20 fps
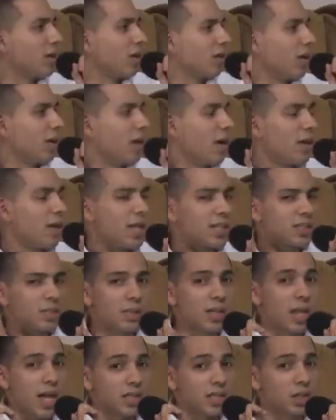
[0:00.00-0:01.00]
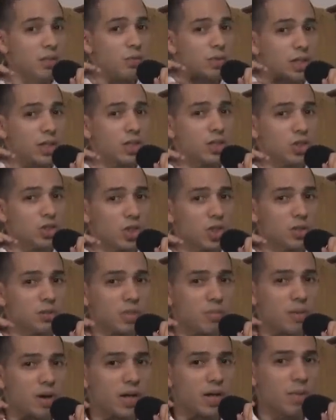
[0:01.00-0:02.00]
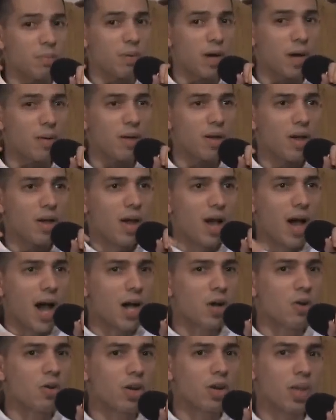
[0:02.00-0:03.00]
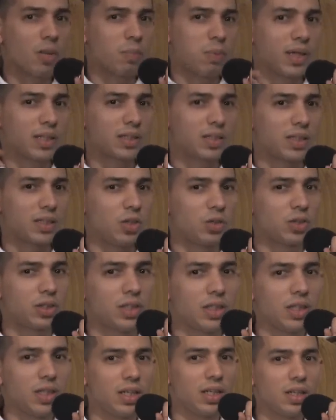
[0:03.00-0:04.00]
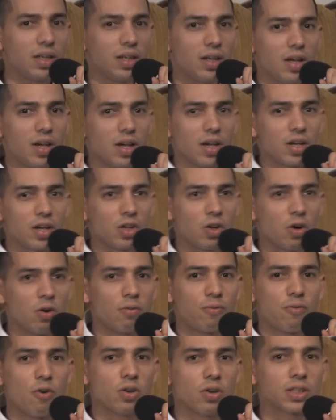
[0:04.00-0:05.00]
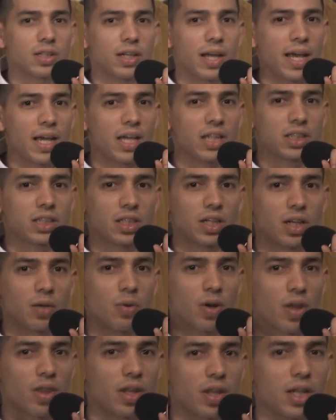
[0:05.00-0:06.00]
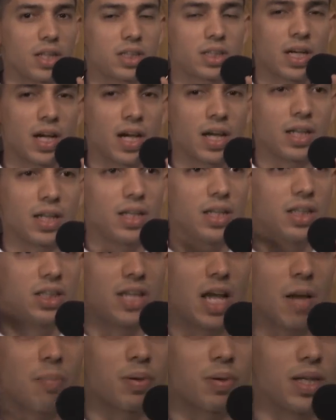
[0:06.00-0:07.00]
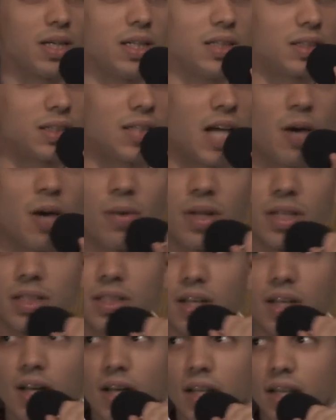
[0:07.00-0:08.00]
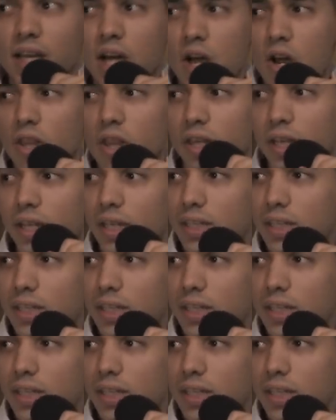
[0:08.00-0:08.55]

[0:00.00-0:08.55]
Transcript: there. And that's something that actually really concerns me about hip hop. I go to other places and you see, you know, folks in Asia, whether they're Chinese, Japanese, Taiwanese, they got all the